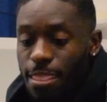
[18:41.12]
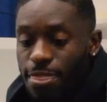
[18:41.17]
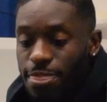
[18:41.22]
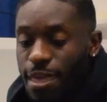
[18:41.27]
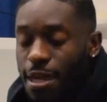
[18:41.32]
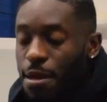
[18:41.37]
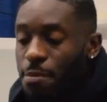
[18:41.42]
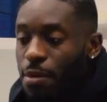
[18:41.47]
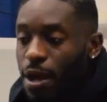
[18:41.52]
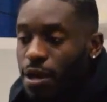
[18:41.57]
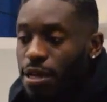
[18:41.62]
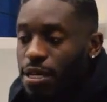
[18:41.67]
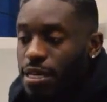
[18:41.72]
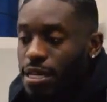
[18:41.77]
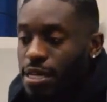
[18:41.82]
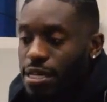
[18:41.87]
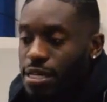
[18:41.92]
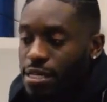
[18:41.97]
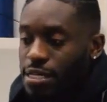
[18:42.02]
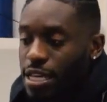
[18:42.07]
the thing about it
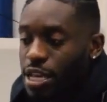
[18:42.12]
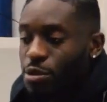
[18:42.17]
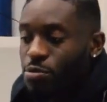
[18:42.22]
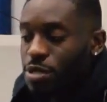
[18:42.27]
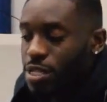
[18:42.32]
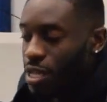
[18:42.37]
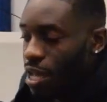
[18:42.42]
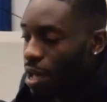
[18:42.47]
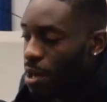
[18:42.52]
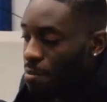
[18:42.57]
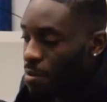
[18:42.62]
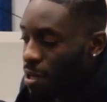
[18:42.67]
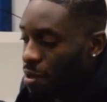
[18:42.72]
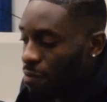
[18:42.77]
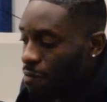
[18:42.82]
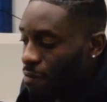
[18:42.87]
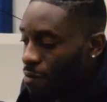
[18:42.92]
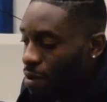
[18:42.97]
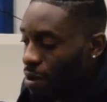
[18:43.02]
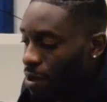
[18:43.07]
is, he was coming
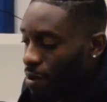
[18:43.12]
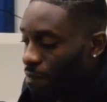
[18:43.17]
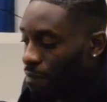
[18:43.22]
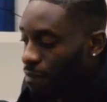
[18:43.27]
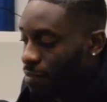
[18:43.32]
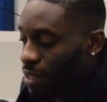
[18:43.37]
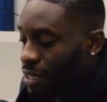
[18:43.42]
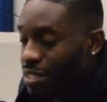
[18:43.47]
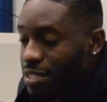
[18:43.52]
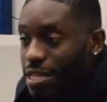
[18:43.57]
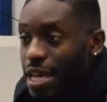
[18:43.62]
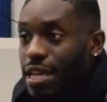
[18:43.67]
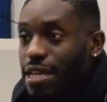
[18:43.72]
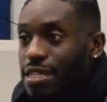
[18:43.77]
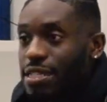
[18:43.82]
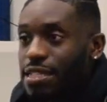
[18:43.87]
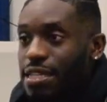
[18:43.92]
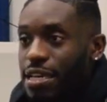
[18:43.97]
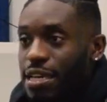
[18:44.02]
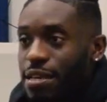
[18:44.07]
from the
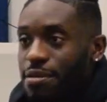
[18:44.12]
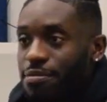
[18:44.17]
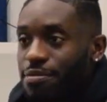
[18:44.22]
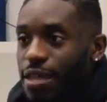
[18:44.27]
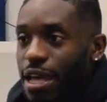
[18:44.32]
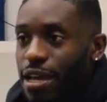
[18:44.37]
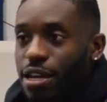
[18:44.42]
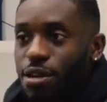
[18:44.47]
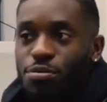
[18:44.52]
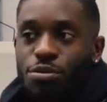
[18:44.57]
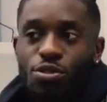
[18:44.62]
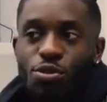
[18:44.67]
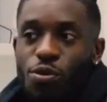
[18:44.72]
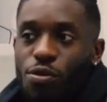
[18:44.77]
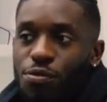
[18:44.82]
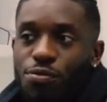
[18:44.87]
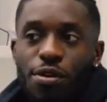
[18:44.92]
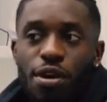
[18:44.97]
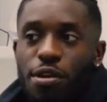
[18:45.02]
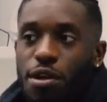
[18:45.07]
second team that he was
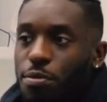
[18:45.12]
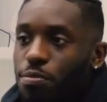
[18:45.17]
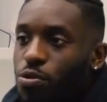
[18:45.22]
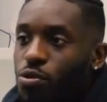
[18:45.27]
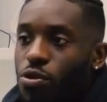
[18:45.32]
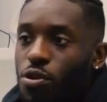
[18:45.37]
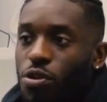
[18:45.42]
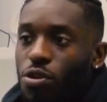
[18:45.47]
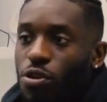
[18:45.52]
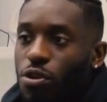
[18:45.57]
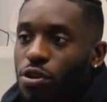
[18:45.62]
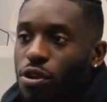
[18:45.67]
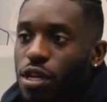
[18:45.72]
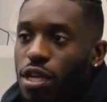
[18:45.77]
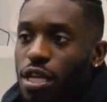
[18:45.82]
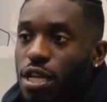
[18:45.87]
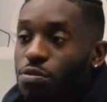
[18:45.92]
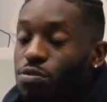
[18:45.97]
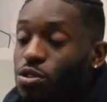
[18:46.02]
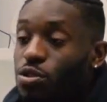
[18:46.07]
doing very poor on.
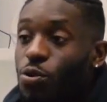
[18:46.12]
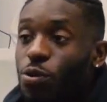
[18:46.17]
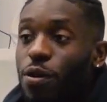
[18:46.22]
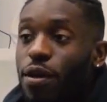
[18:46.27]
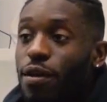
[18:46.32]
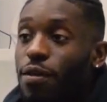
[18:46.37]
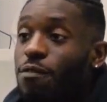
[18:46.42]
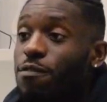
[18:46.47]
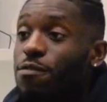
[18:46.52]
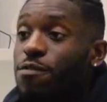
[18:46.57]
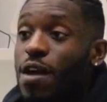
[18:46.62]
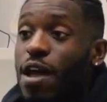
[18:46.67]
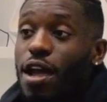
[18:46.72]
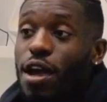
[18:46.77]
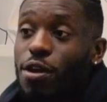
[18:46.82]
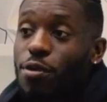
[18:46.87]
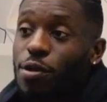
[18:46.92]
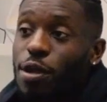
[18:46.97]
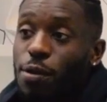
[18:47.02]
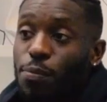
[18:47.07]
He was doing
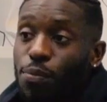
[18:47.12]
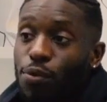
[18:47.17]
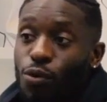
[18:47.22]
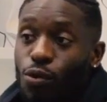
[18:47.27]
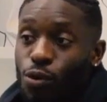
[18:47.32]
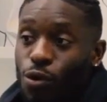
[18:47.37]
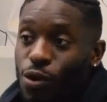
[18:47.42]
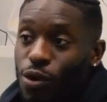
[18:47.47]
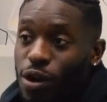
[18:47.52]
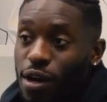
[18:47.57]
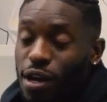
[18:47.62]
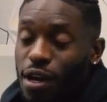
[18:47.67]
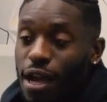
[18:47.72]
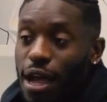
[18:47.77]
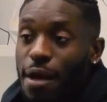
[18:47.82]
very poor.